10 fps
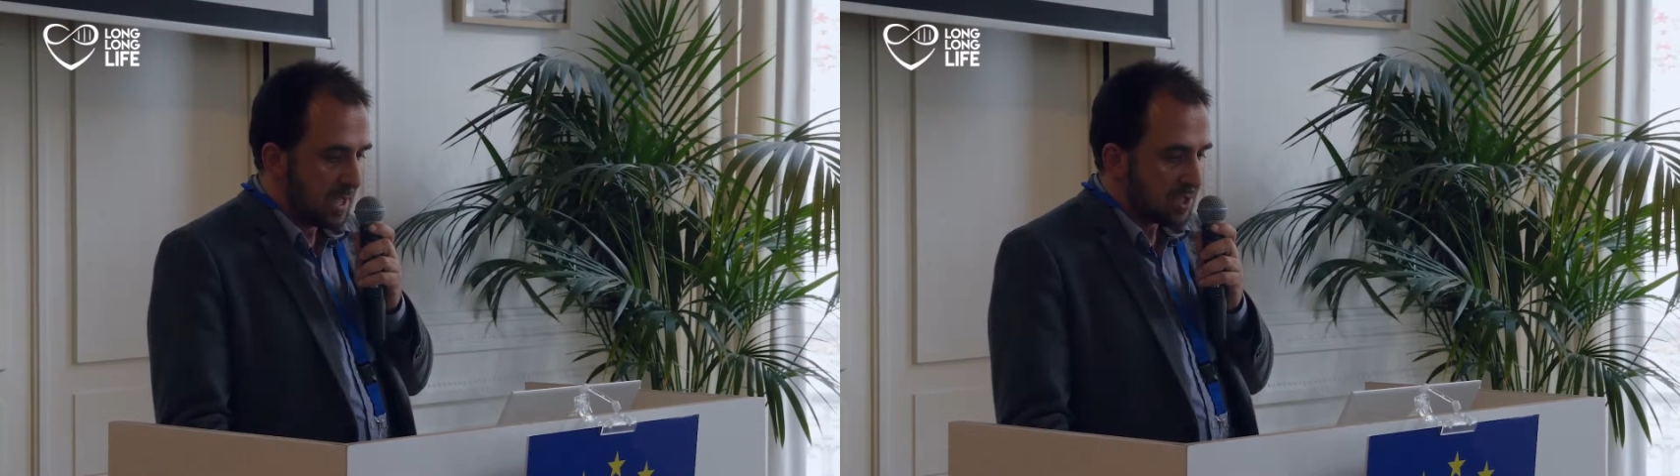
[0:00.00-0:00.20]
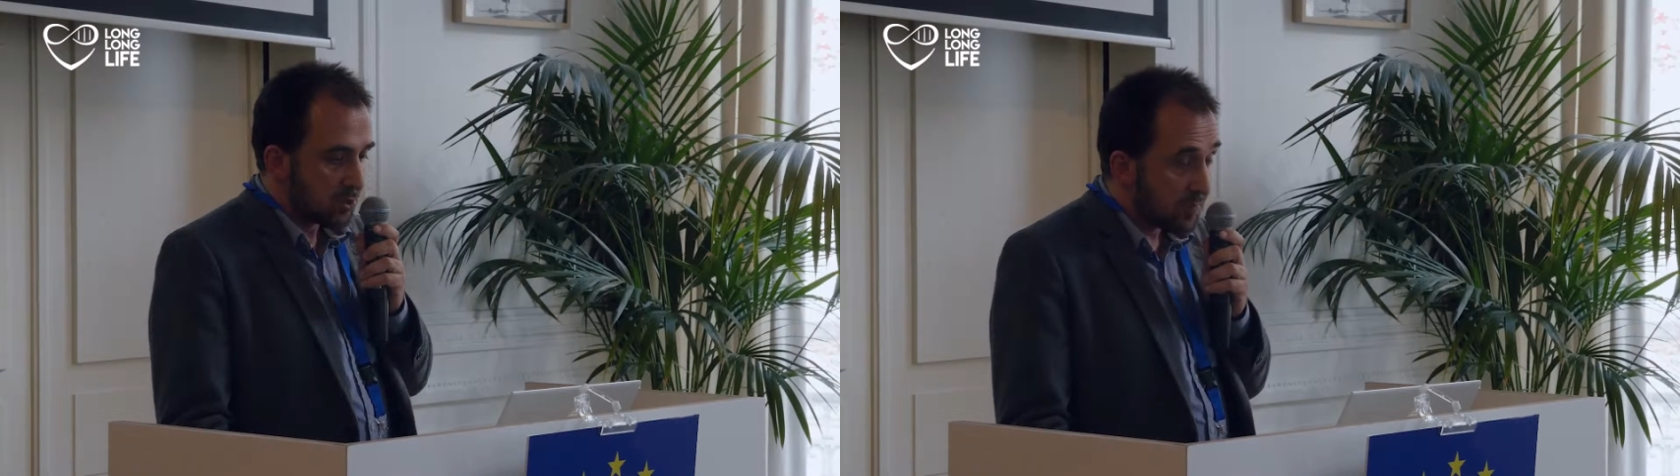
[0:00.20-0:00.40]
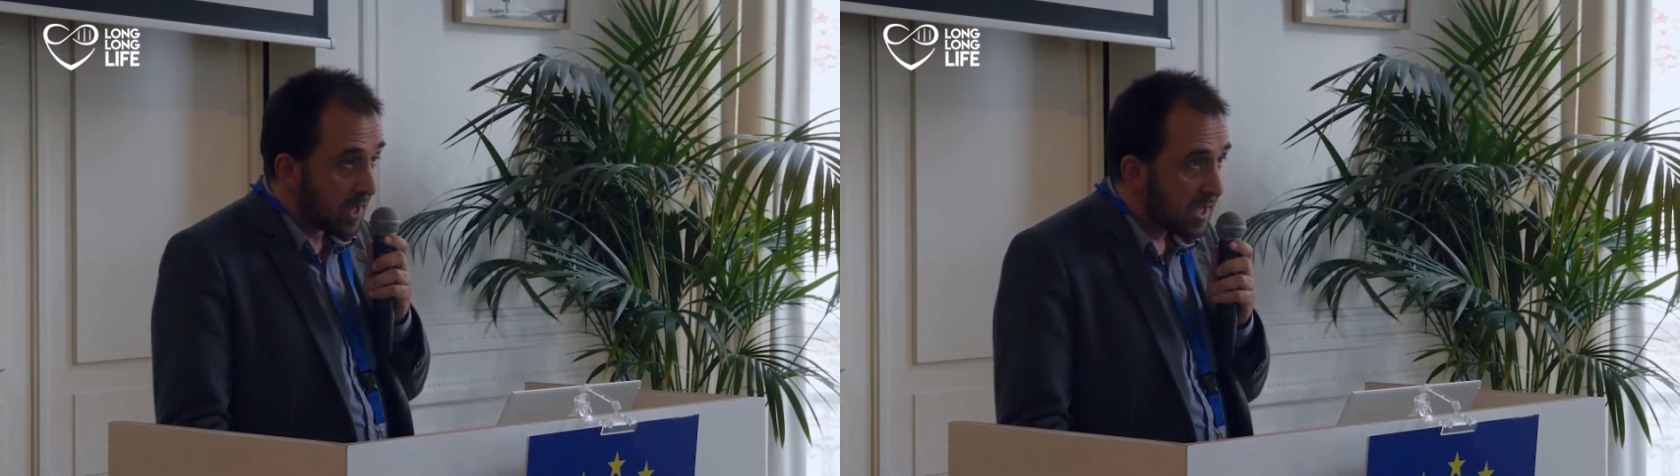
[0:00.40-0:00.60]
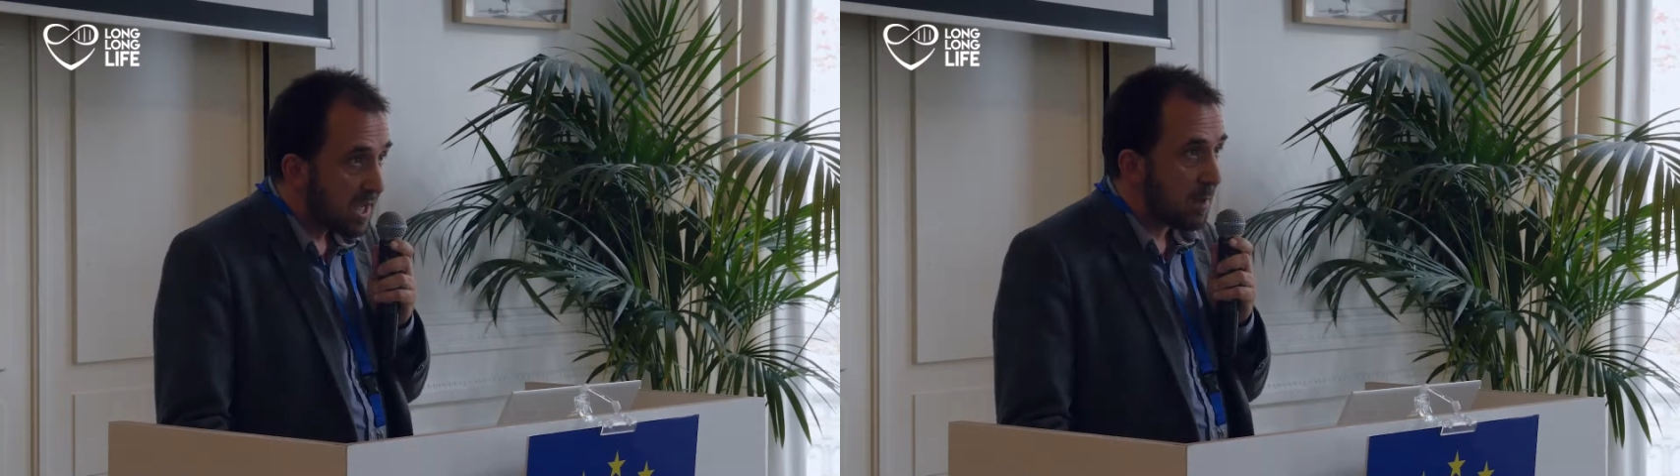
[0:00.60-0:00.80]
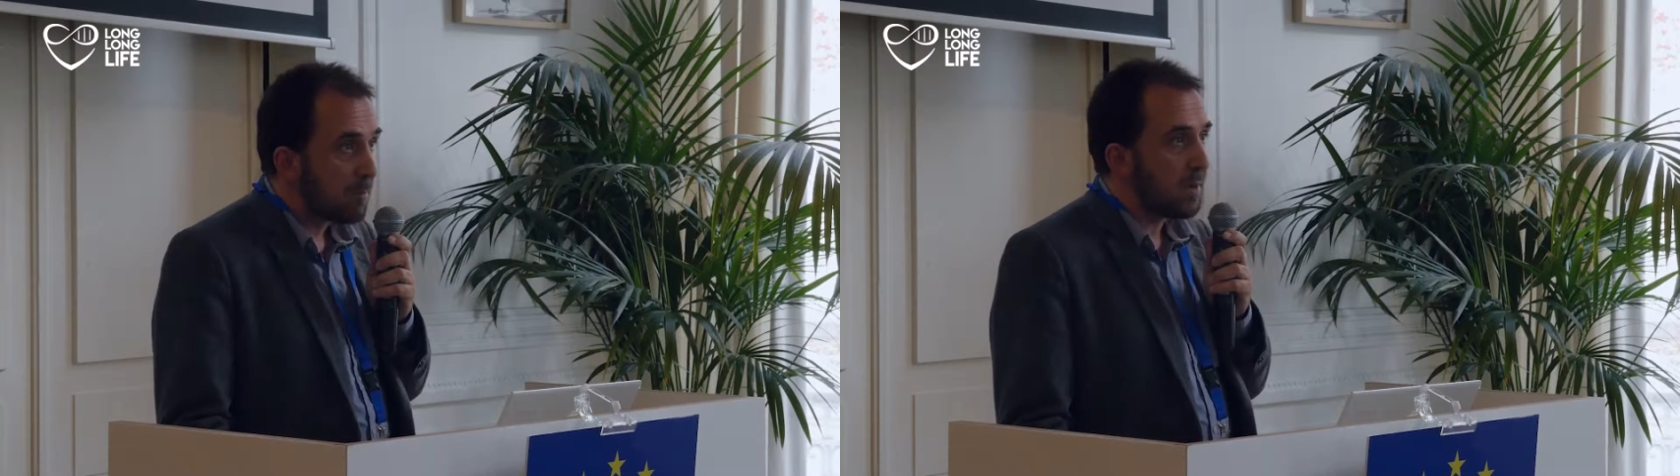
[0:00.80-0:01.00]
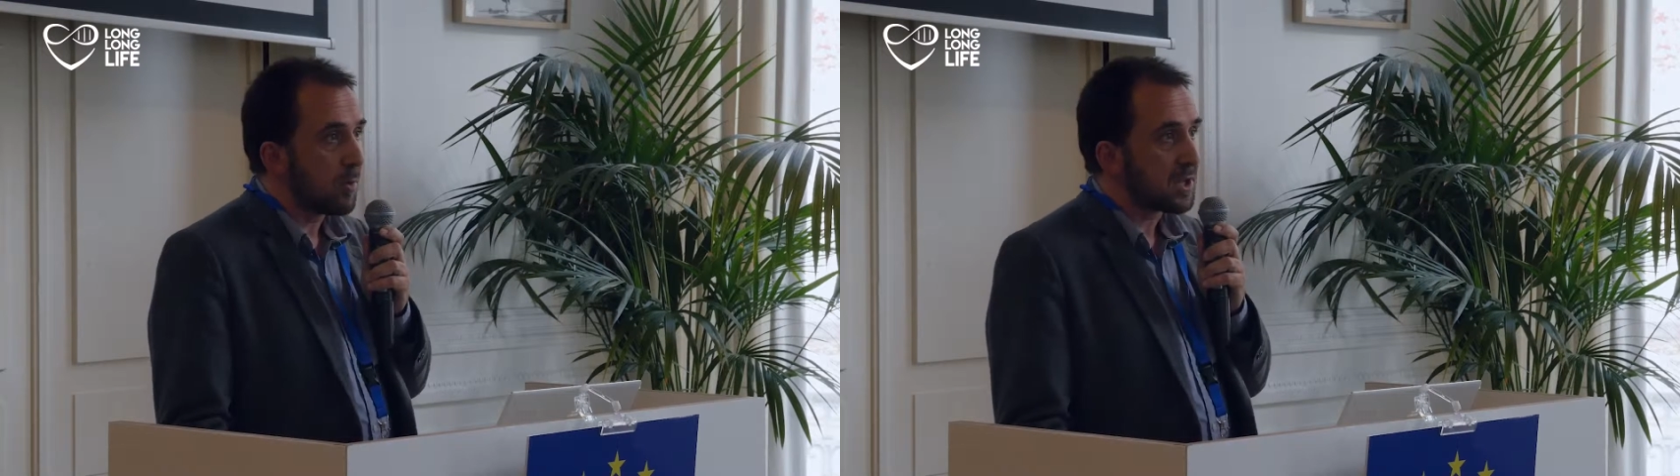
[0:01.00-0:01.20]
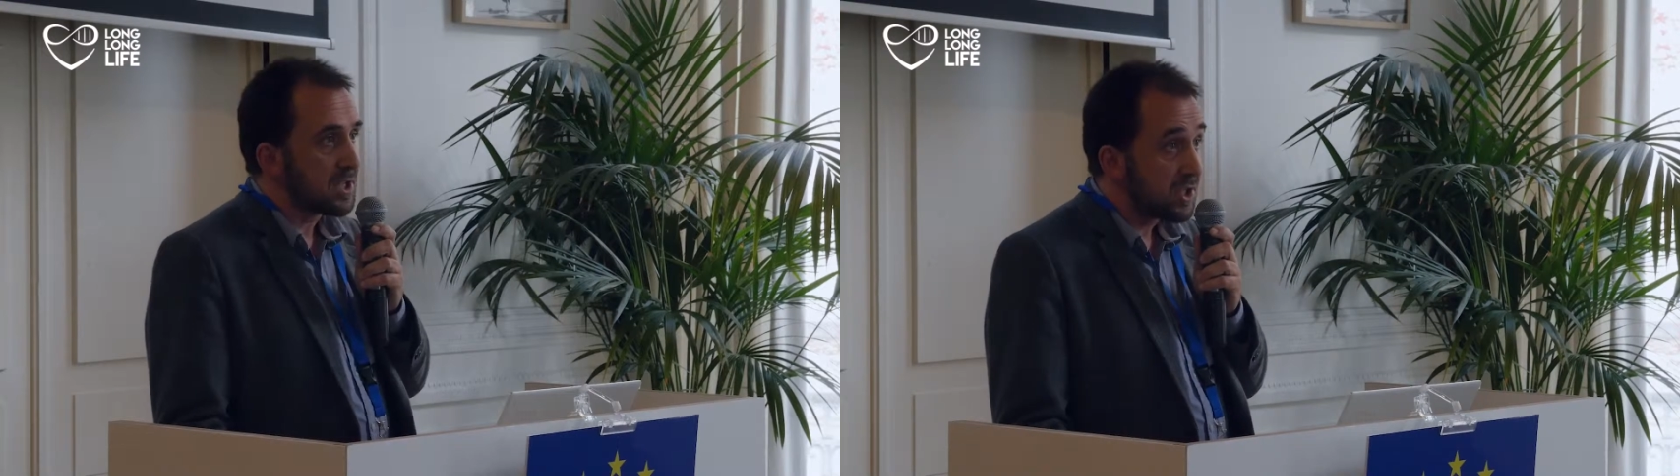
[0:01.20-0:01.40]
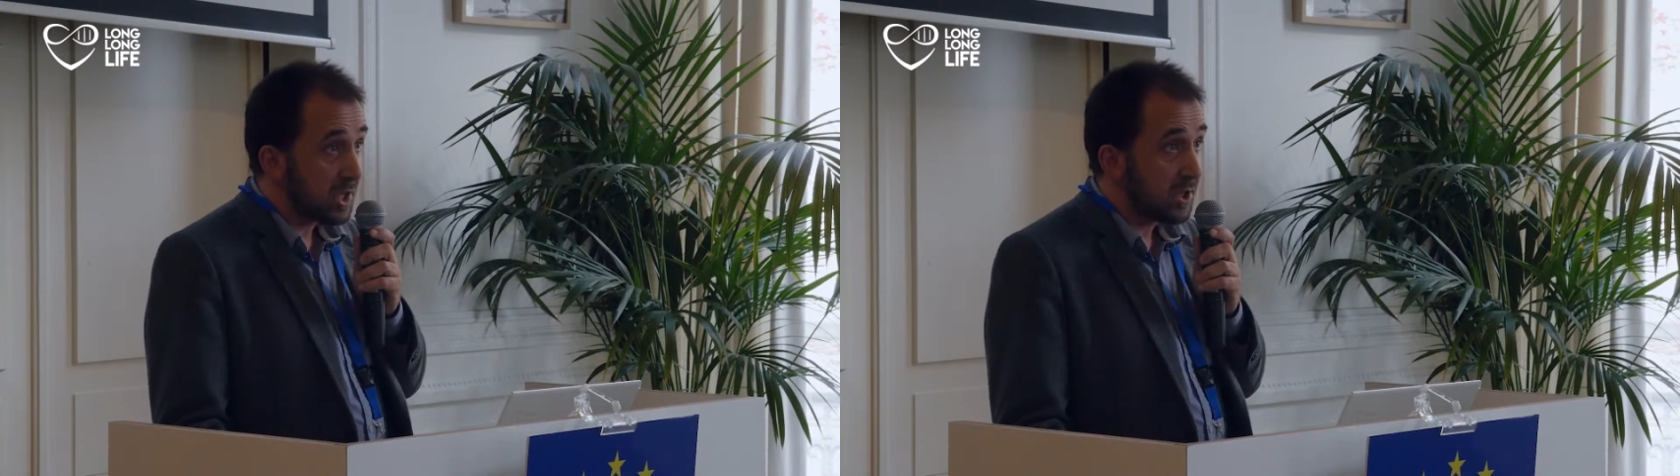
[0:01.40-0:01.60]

So they can be potentially